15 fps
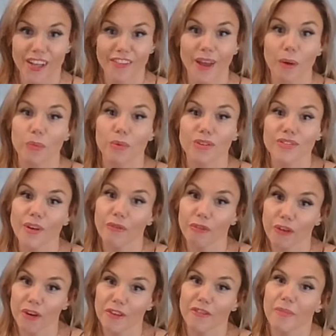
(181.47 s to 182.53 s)
that were
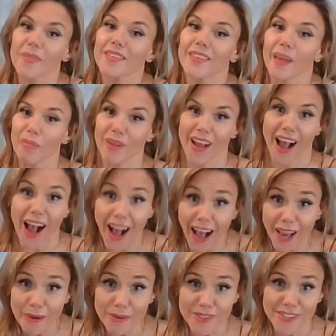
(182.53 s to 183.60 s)
suffering from the same thing
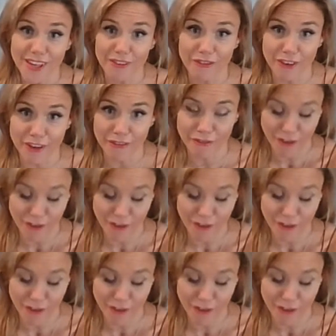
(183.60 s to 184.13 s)
I was suffering